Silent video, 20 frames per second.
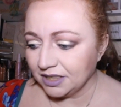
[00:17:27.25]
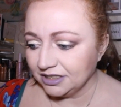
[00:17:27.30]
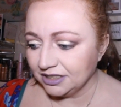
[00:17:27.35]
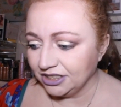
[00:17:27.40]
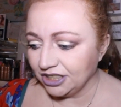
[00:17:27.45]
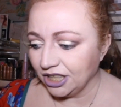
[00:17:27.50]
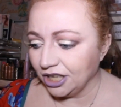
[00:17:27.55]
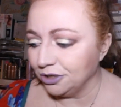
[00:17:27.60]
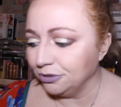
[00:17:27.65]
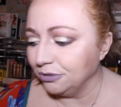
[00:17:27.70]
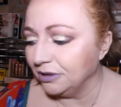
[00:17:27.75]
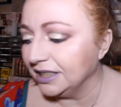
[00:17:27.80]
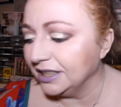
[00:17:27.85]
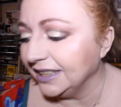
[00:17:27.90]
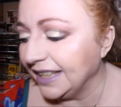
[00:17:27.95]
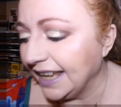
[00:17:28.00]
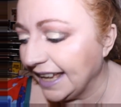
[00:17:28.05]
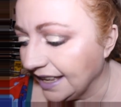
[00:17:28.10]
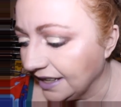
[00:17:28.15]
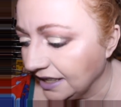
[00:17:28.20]
so
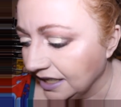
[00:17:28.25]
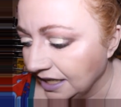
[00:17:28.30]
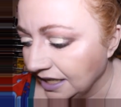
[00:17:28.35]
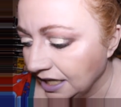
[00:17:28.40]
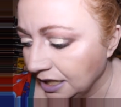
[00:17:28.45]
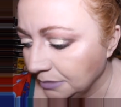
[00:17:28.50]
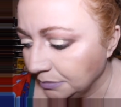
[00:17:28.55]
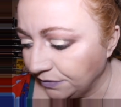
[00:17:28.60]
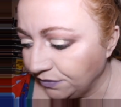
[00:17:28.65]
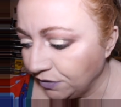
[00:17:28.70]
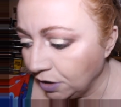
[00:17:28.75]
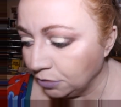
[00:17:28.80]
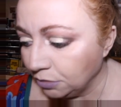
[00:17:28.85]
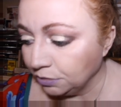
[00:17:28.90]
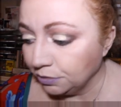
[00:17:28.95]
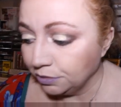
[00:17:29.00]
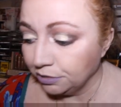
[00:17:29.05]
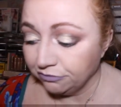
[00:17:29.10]
yeah before we